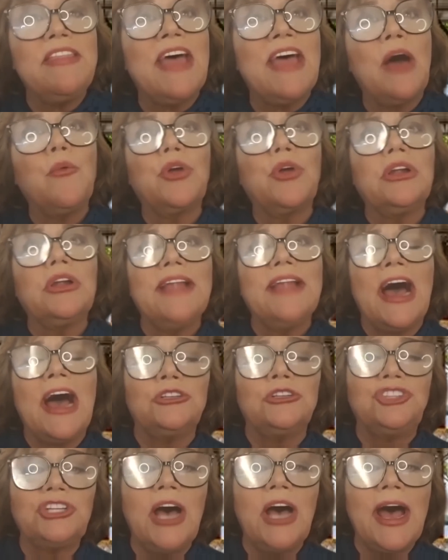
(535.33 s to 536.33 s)
supported
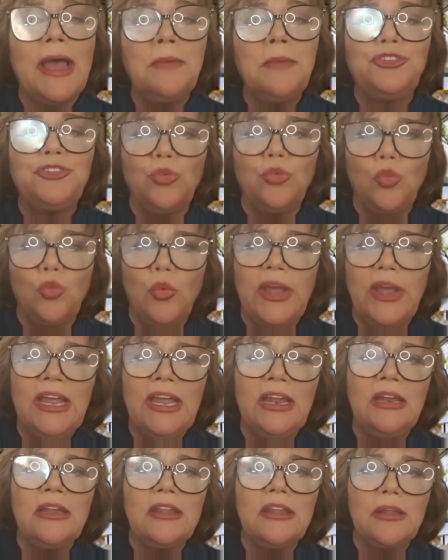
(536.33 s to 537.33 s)
them,
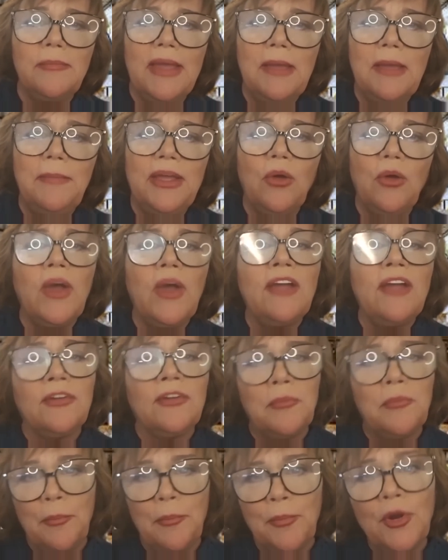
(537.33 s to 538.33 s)
for the fans who
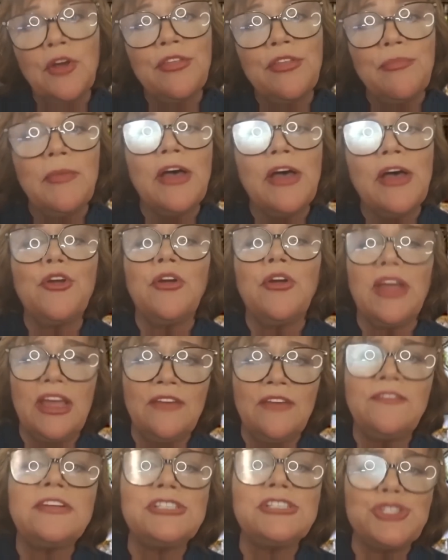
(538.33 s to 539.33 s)
believed in their story.
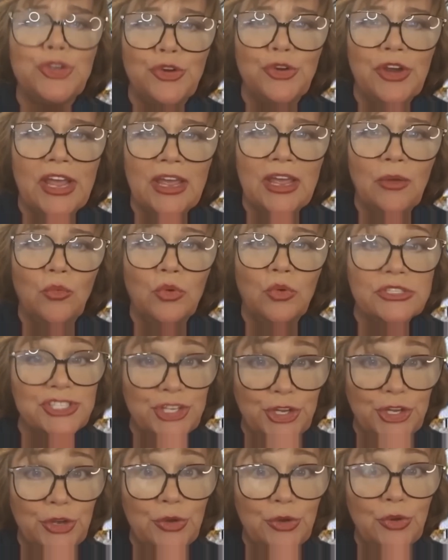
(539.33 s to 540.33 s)
People
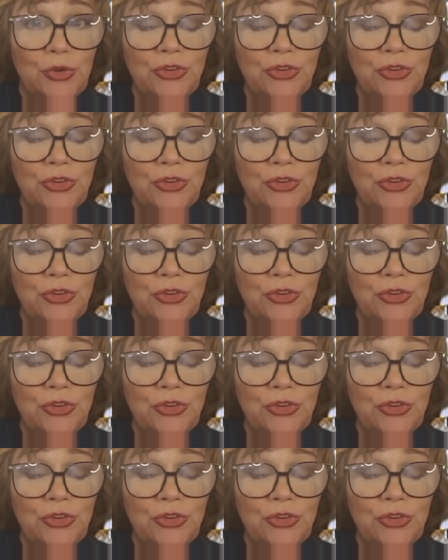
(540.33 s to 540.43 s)
don't need